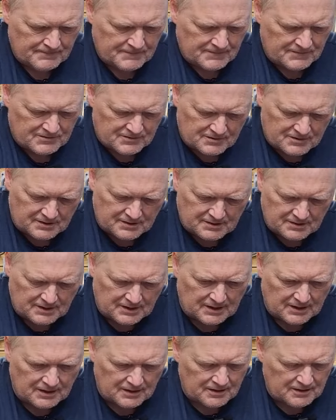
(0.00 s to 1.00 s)
is
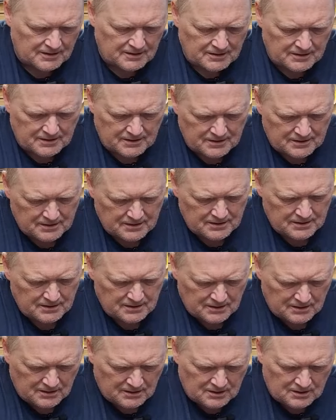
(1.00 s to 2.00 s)
the
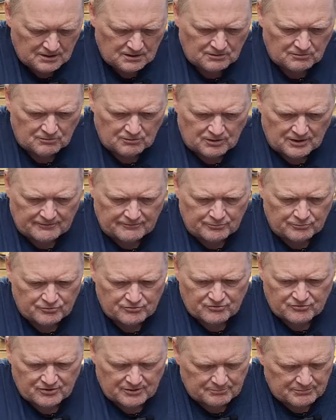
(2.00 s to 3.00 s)
rifle
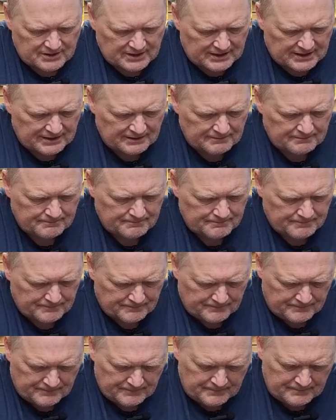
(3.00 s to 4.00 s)
strip down
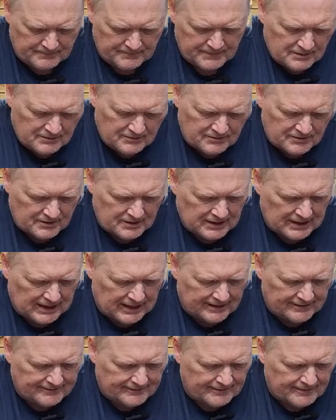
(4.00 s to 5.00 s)
to
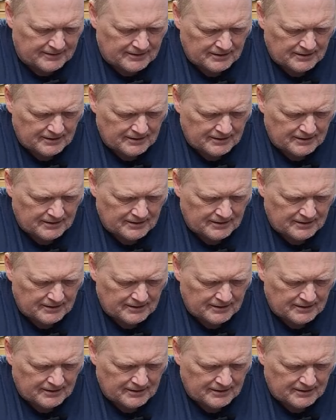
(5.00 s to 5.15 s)
get